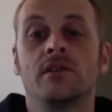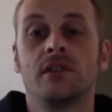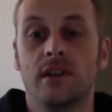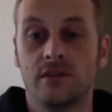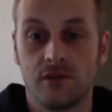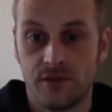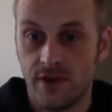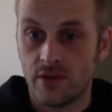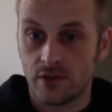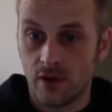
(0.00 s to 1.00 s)
it just
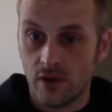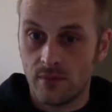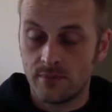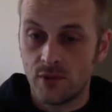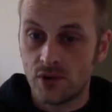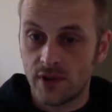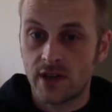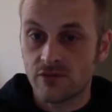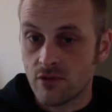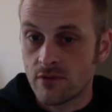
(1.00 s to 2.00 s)
feels a lot more
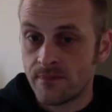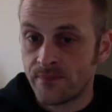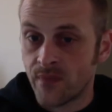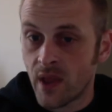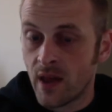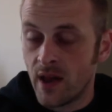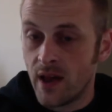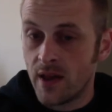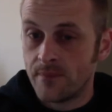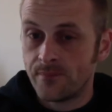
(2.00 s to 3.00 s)
natural,
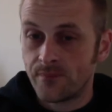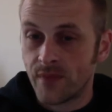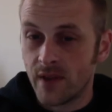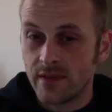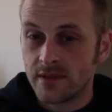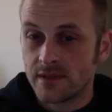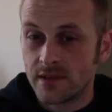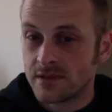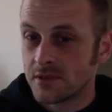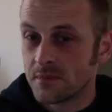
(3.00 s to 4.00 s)
and
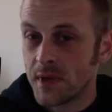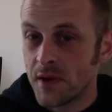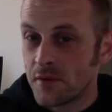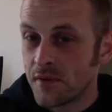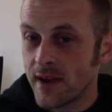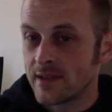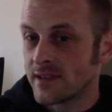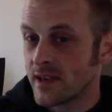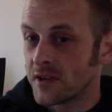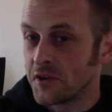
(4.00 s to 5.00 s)
there's some little things
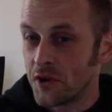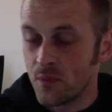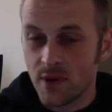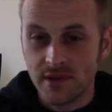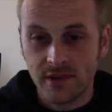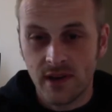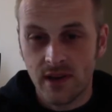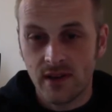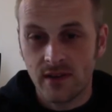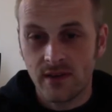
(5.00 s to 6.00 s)
it can do which
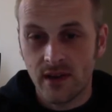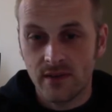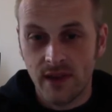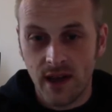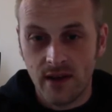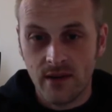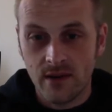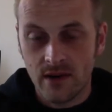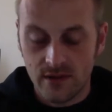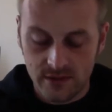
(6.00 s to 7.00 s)
the Echo
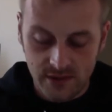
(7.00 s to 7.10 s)
can't.